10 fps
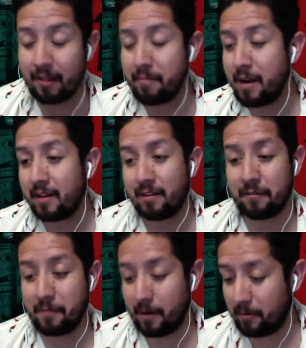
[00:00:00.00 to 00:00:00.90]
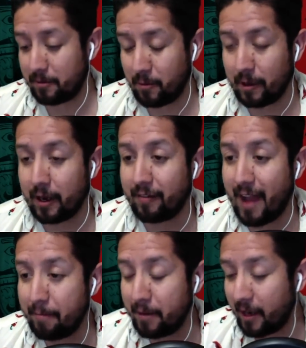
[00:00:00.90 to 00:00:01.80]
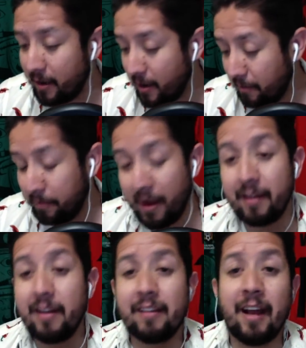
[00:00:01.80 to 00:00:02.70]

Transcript: Many different variables of what could have happening. But